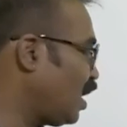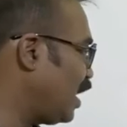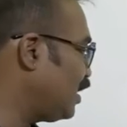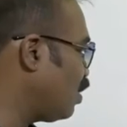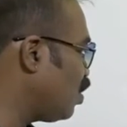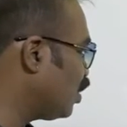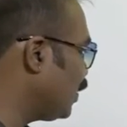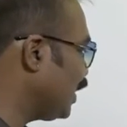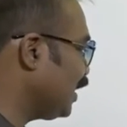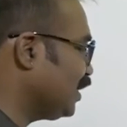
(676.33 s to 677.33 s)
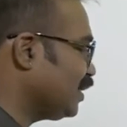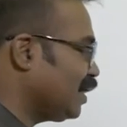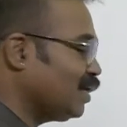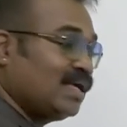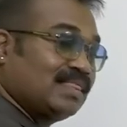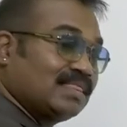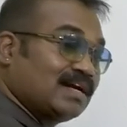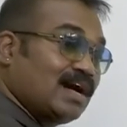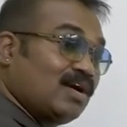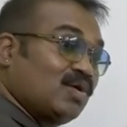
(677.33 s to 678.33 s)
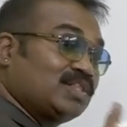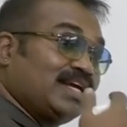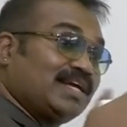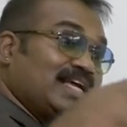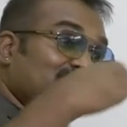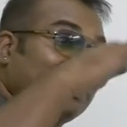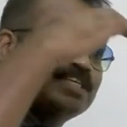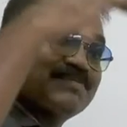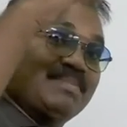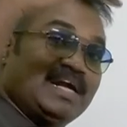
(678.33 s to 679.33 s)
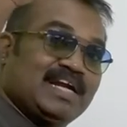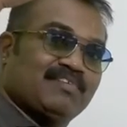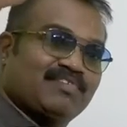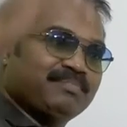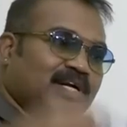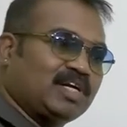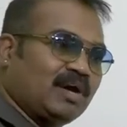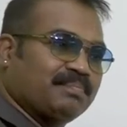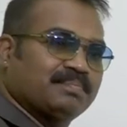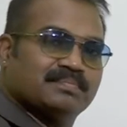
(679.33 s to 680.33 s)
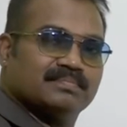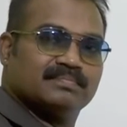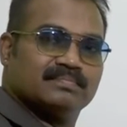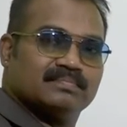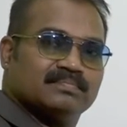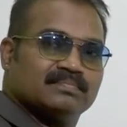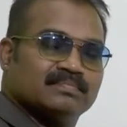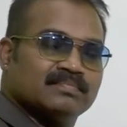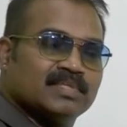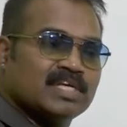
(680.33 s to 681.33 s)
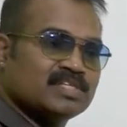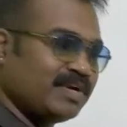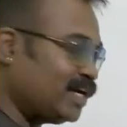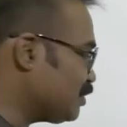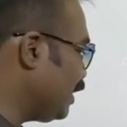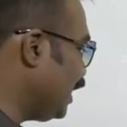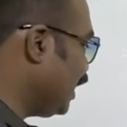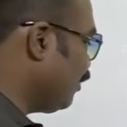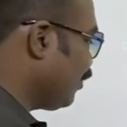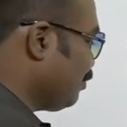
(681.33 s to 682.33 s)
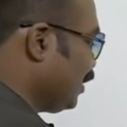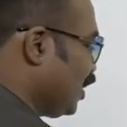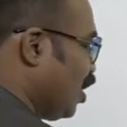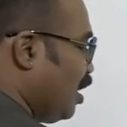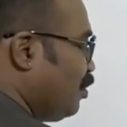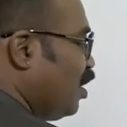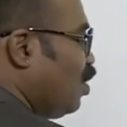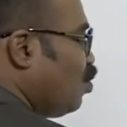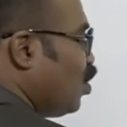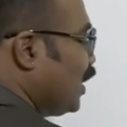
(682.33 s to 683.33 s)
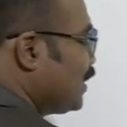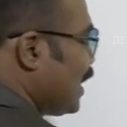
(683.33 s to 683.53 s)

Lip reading: And now what we are telling that the Gangotri glacier is melting from the top. So when it is melting from the top, what is